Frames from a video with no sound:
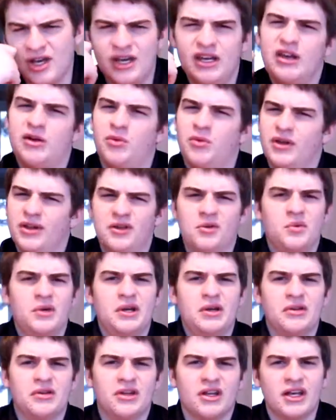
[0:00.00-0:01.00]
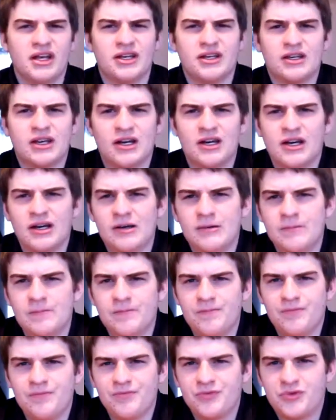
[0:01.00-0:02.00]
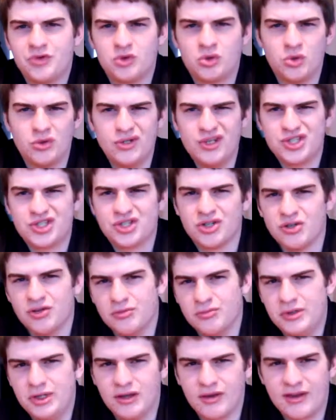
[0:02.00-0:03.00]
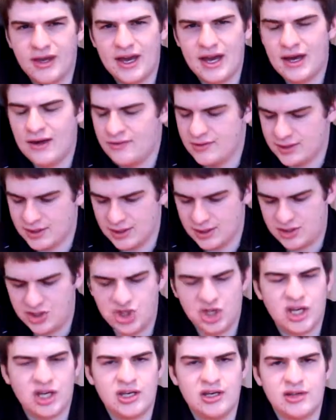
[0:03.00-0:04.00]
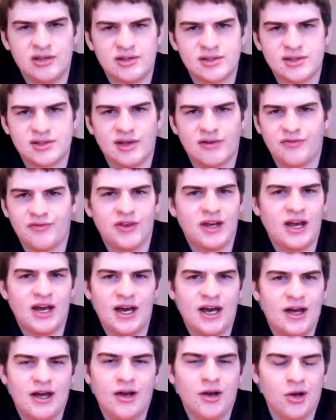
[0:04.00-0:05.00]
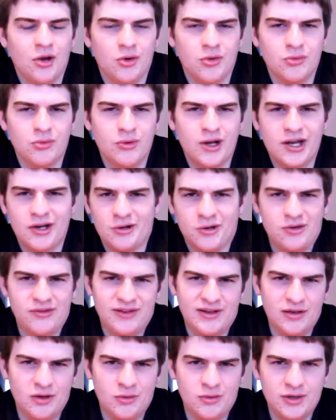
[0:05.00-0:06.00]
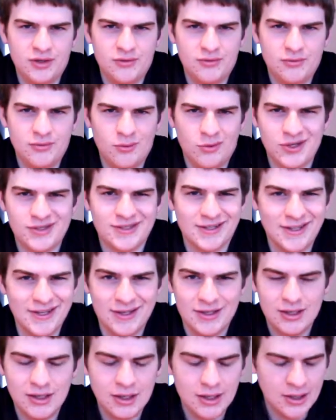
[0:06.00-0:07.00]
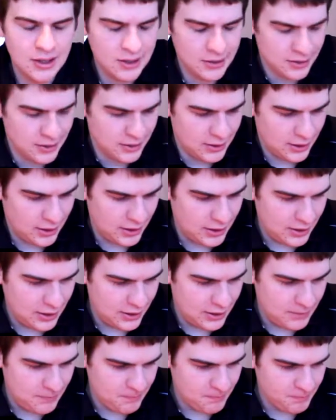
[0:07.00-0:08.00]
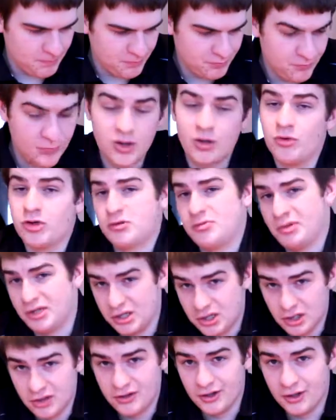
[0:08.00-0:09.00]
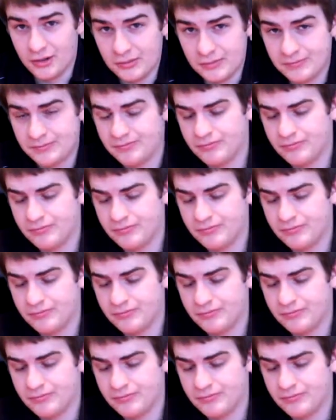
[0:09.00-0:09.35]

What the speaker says: I ate a really weird, like, traditional meal they have. It's like chicken and stuff, and I don't even know what was in it. It was pretty good though.